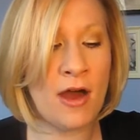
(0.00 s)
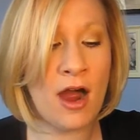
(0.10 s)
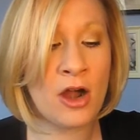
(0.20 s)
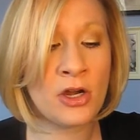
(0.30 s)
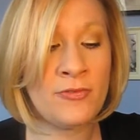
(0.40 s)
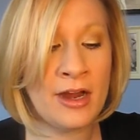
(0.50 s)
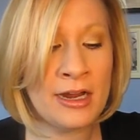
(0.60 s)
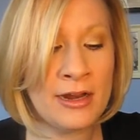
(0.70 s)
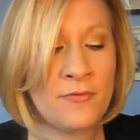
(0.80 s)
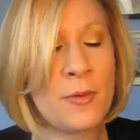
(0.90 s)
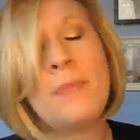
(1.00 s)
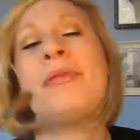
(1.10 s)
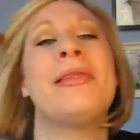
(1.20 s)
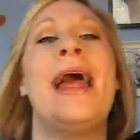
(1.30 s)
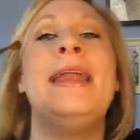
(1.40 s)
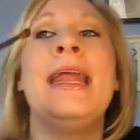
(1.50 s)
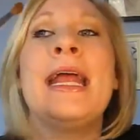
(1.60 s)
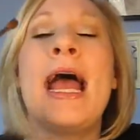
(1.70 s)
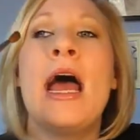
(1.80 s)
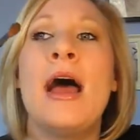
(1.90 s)
are very good for
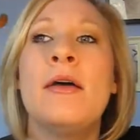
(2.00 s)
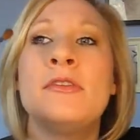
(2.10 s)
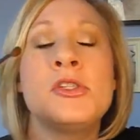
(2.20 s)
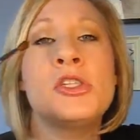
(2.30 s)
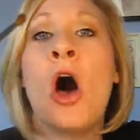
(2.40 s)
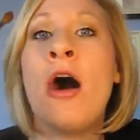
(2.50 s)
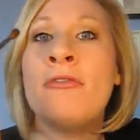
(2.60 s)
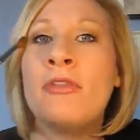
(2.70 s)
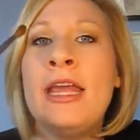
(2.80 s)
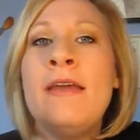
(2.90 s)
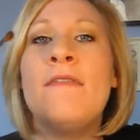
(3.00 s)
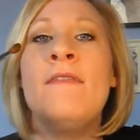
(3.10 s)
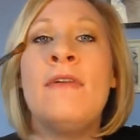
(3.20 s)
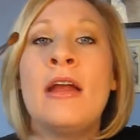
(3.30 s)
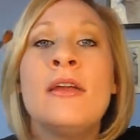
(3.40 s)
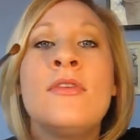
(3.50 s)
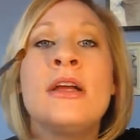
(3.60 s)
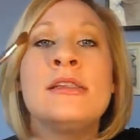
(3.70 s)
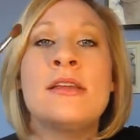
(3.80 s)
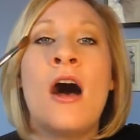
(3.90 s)
blending softly, very,
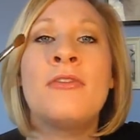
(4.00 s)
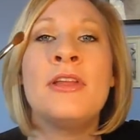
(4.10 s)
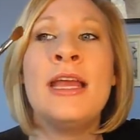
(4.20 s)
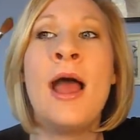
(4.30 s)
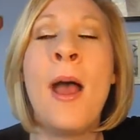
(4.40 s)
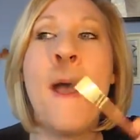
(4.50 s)
very softly,